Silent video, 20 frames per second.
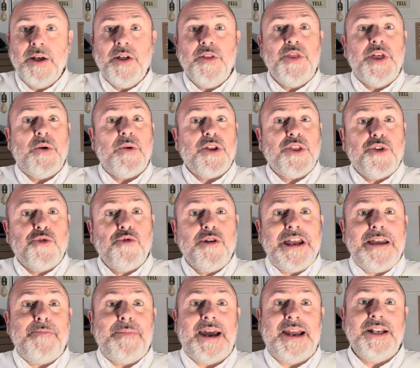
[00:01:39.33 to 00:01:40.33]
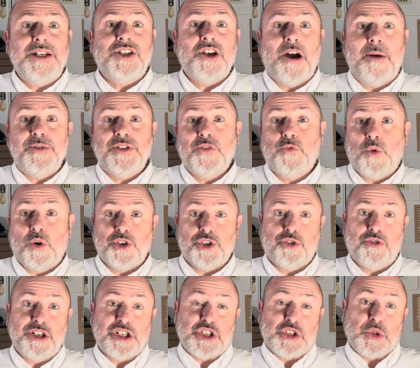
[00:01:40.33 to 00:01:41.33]
There are three main types of watch
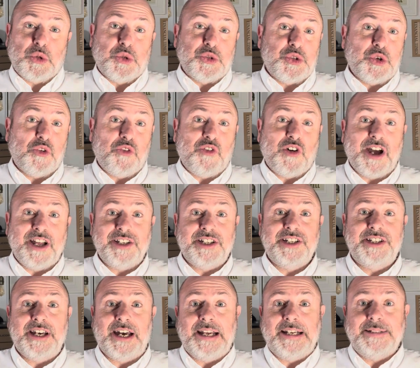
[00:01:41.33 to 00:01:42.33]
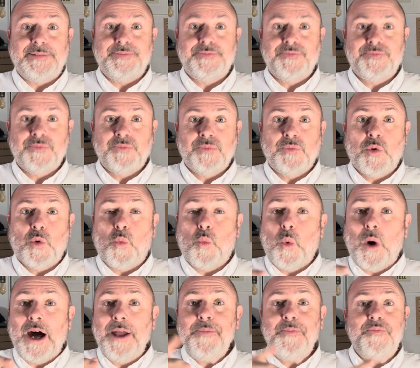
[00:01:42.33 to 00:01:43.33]
crystals you'll find today.
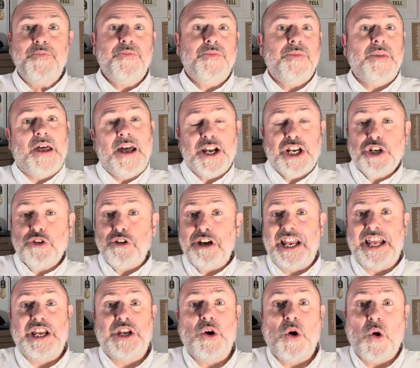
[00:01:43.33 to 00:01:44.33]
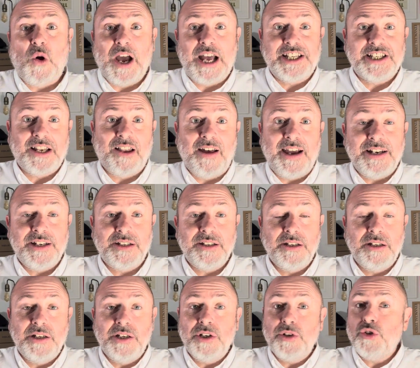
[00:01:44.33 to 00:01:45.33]
1, acrylic or hesalite.
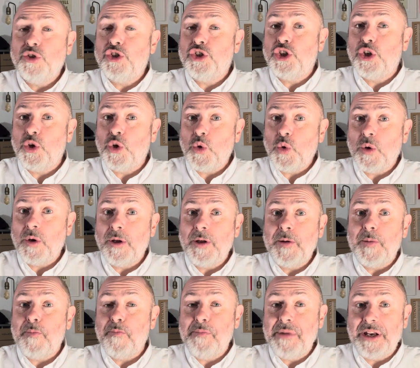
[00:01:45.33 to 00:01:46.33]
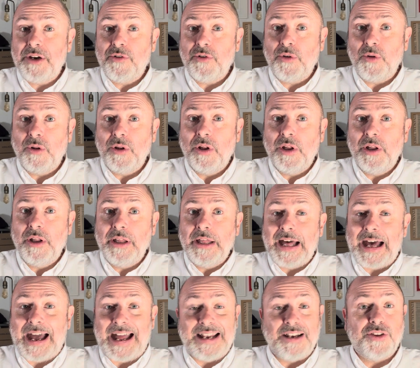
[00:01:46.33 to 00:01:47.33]
2, mineral.
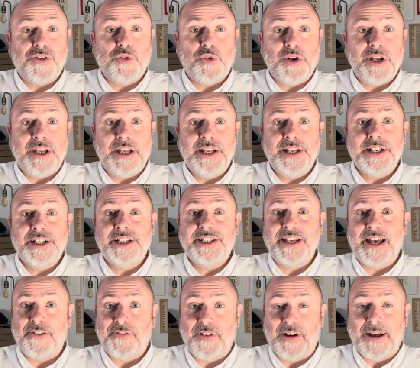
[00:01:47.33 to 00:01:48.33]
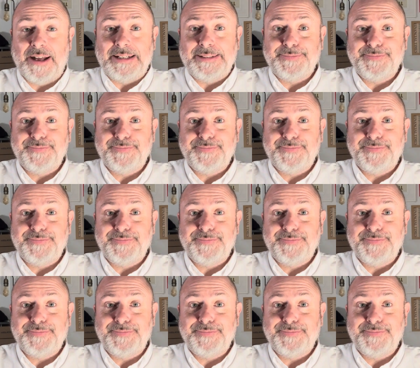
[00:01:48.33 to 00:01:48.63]
And 3, sapphire.